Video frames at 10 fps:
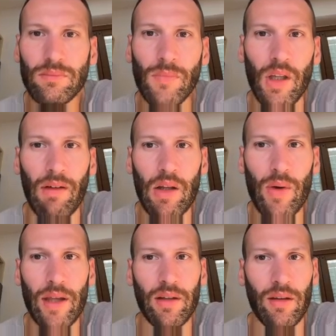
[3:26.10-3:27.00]

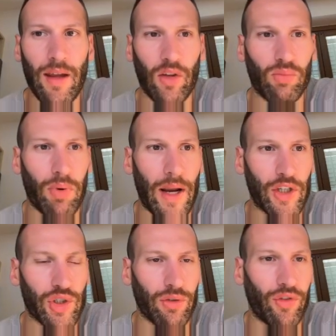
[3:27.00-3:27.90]
Evaluating the
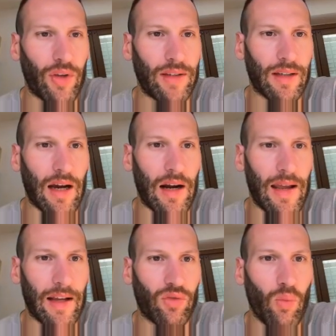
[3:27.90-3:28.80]
expression setChar
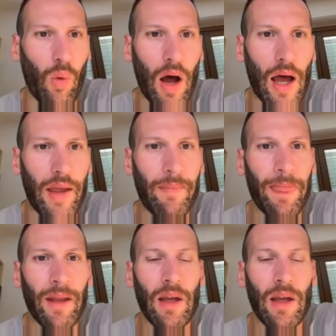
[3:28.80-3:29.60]
xy